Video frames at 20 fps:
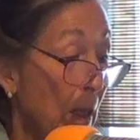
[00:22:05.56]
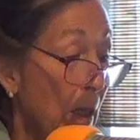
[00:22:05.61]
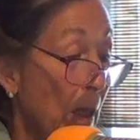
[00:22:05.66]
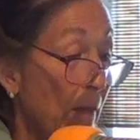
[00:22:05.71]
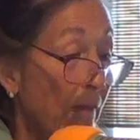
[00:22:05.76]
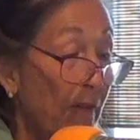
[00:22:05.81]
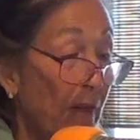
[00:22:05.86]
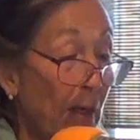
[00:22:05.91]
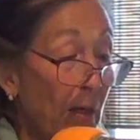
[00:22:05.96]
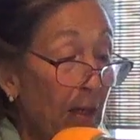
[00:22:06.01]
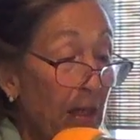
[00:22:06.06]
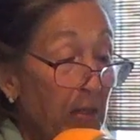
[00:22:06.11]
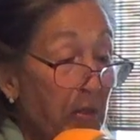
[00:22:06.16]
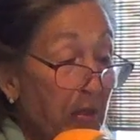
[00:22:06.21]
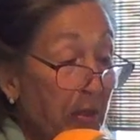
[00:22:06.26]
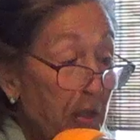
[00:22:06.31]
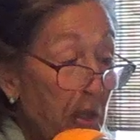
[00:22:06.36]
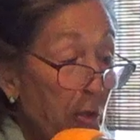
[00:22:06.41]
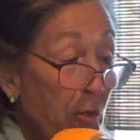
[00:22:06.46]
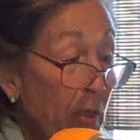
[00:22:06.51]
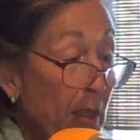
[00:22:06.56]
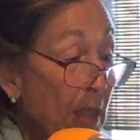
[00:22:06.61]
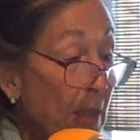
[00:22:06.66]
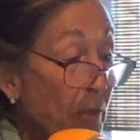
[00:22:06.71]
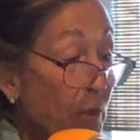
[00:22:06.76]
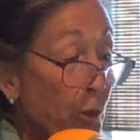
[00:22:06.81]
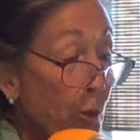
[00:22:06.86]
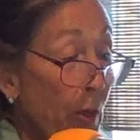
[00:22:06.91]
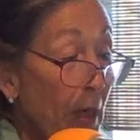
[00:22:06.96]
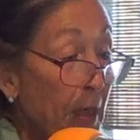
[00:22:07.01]
Various
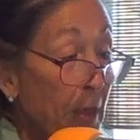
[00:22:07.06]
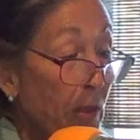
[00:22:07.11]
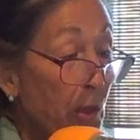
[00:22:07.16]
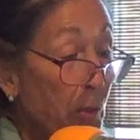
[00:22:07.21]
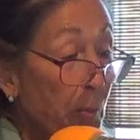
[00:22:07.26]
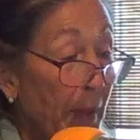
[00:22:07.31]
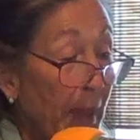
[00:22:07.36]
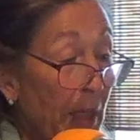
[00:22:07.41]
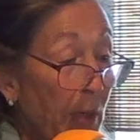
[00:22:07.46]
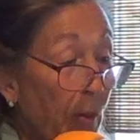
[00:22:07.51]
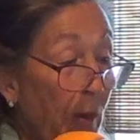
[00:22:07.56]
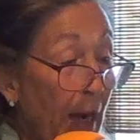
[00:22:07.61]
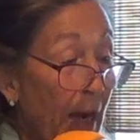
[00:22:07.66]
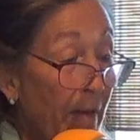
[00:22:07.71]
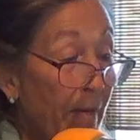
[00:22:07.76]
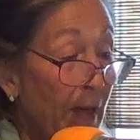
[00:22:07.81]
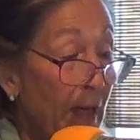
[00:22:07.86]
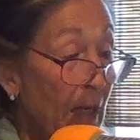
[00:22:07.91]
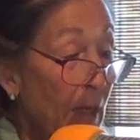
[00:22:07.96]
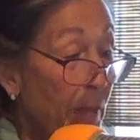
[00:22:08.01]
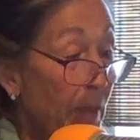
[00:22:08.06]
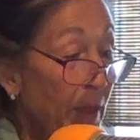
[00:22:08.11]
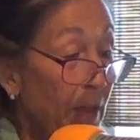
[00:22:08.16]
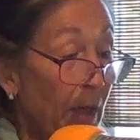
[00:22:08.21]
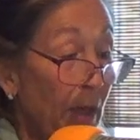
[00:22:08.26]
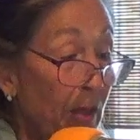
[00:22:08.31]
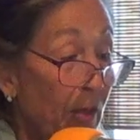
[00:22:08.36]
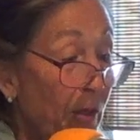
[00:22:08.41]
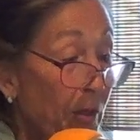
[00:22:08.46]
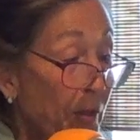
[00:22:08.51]
theories try to explain gravity, but
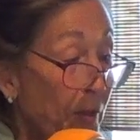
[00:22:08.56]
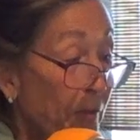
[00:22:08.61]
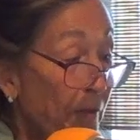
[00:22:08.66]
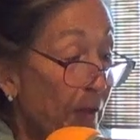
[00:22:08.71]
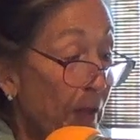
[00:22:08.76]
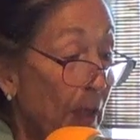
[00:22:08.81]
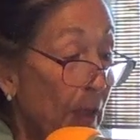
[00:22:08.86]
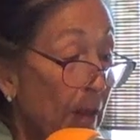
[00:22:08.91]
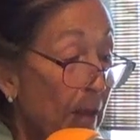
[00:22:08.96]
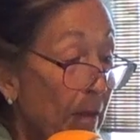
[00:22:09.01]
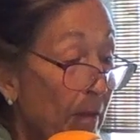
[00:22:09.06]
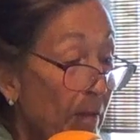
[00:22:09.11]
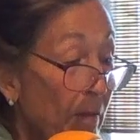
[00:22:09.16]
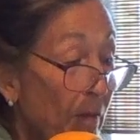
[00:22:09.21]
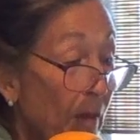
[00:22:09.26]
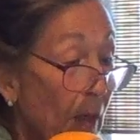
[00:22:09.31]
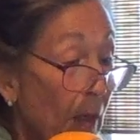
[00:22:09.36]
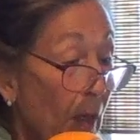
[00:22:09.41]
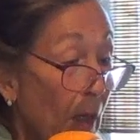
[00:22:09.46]
none are definitive.